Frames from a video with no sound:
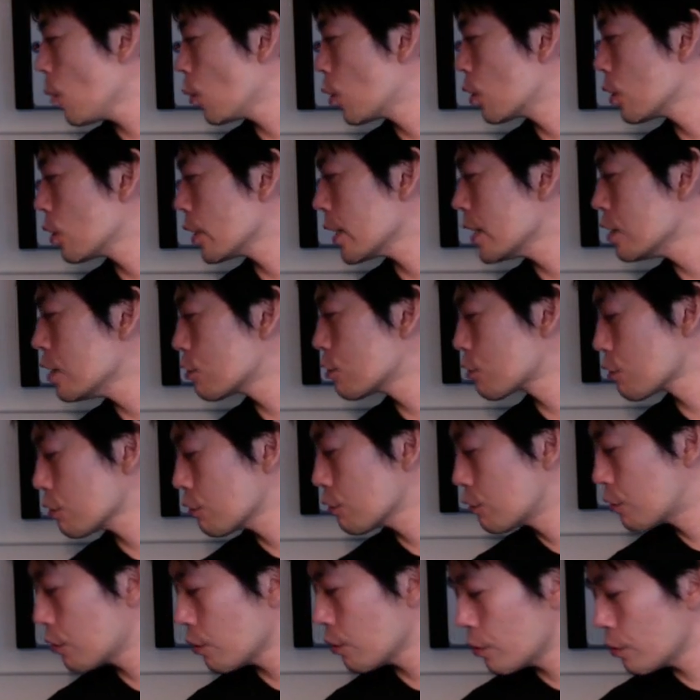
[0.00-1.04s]
were
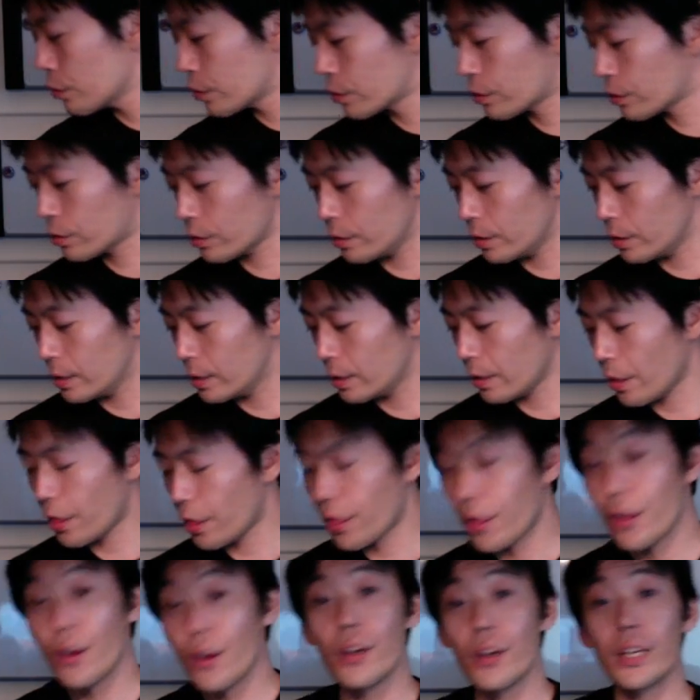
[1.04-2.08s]
introduced
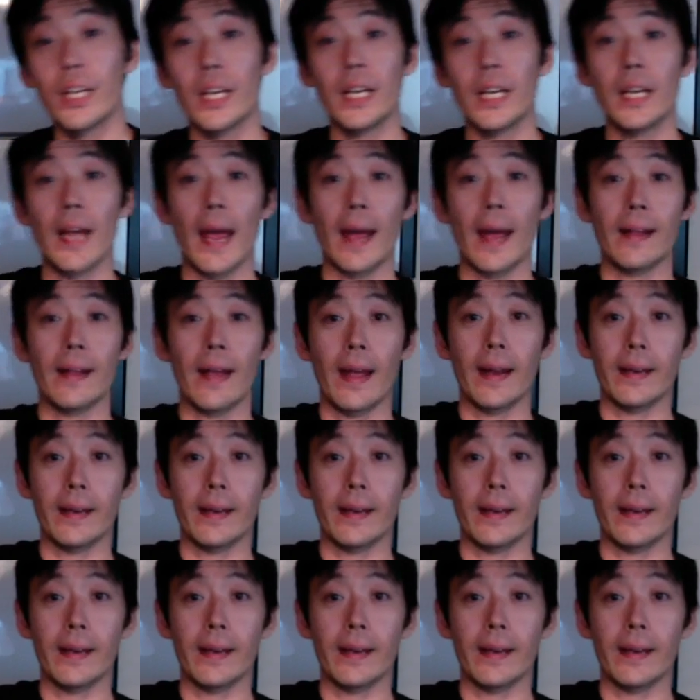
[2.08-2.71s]
39